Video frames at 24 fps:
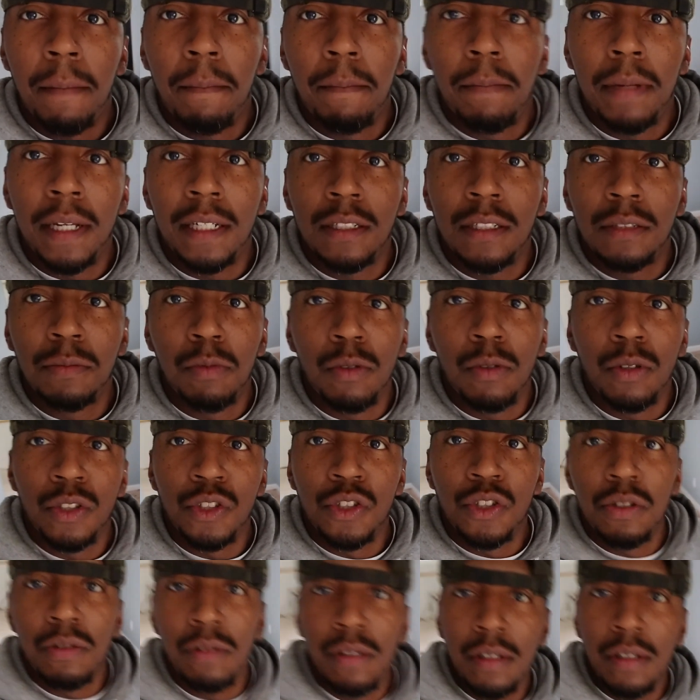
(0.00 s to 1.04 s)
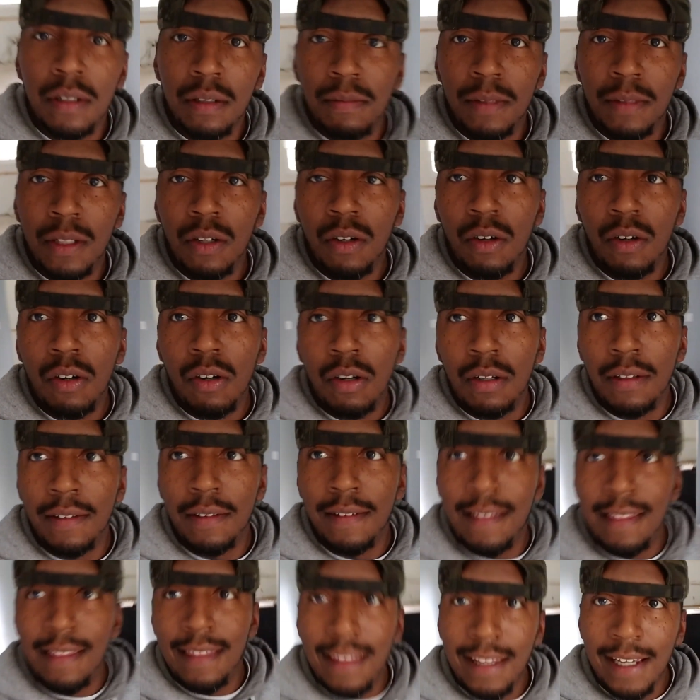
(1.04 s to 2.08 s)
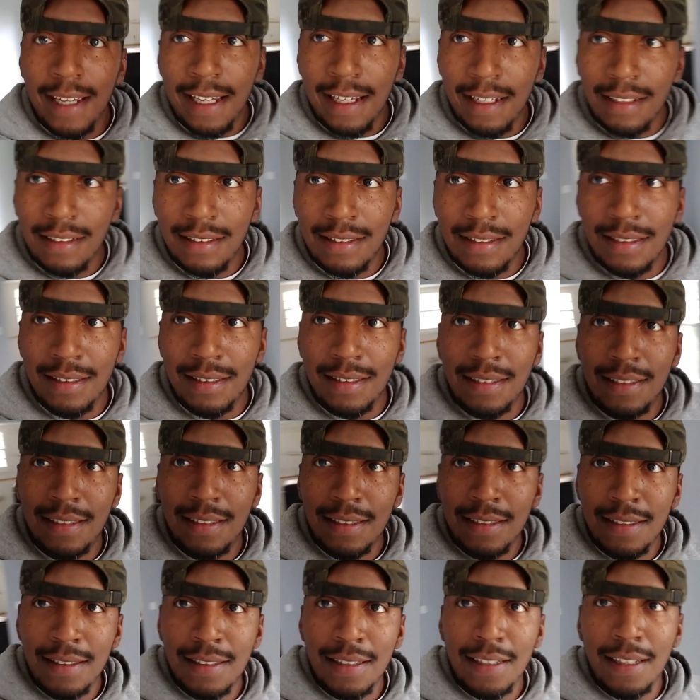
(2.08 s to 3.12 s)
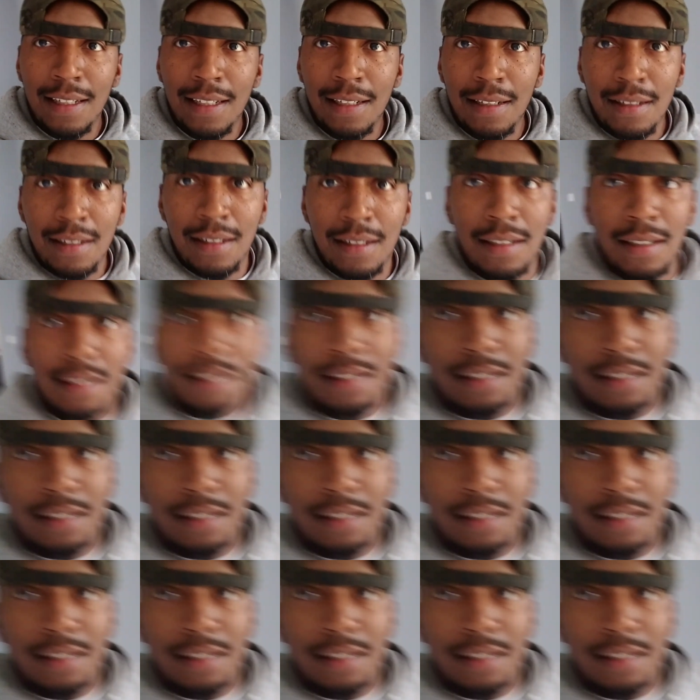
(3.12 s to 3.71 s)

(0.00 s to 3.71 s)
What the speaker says: baseboard trim and all of that. Yeah.